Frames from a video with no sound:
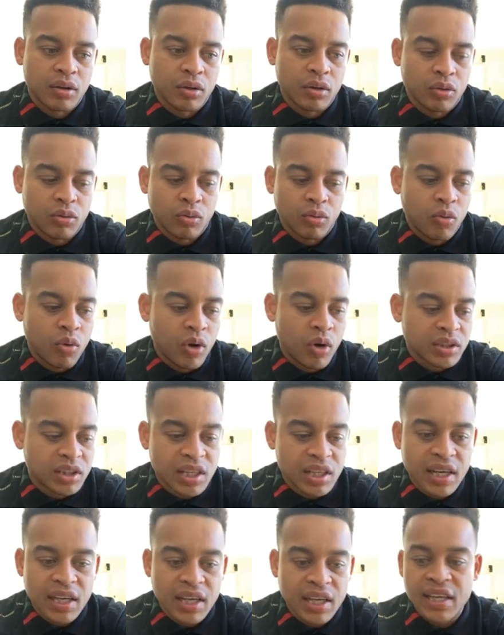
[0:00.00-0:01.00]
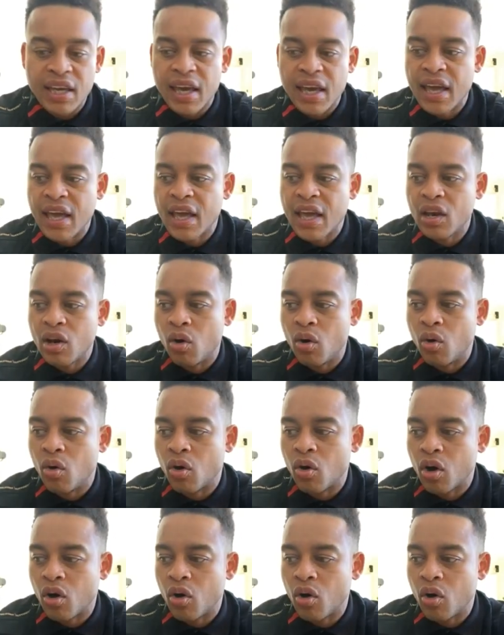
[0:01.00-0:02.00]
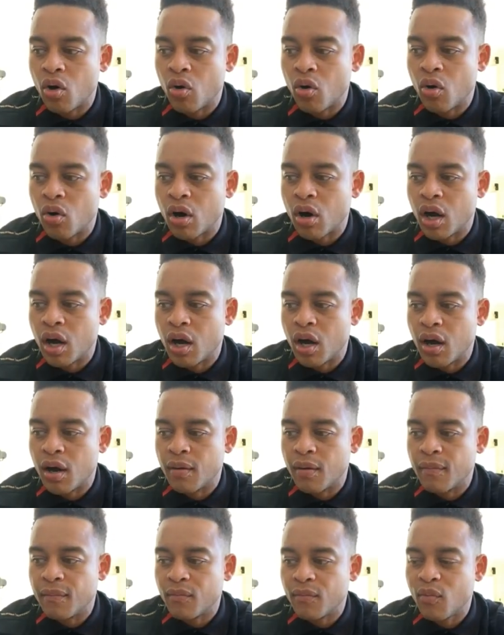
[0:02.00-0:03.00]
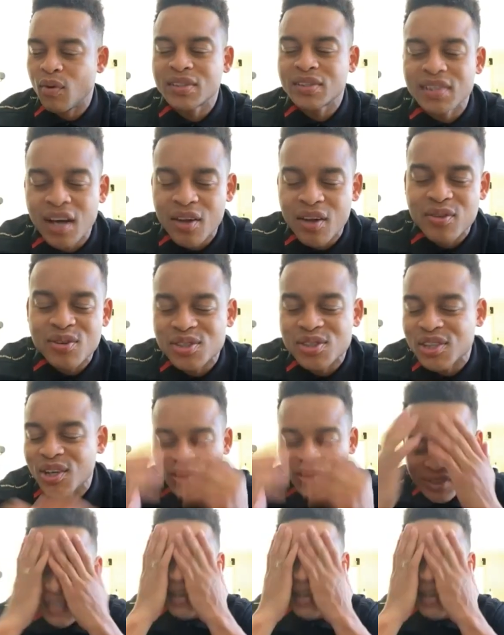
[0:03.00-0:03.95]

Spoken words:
Once and Again, or what's the other show? Damn,